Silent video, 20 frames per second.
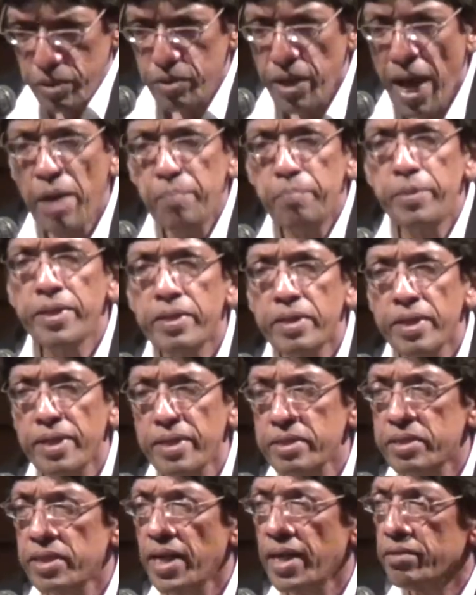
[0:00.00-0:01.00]
Happy
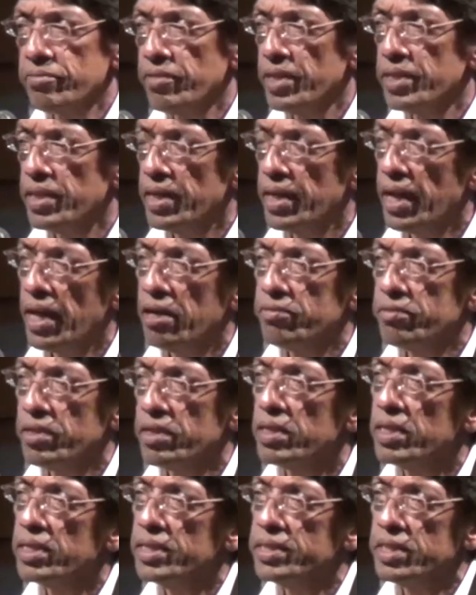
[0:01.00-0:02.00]
things, like when they have a
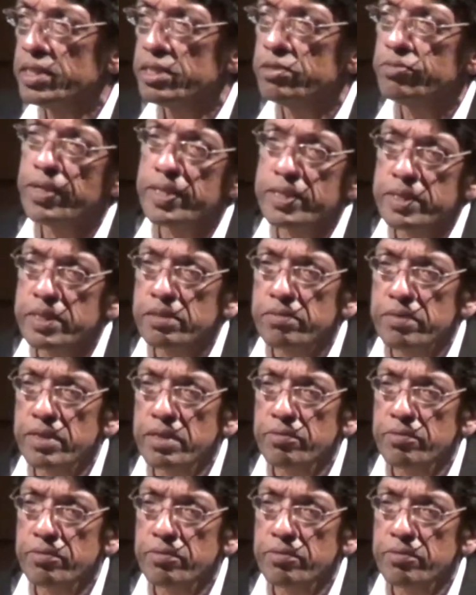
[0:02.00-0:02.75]
religious festival,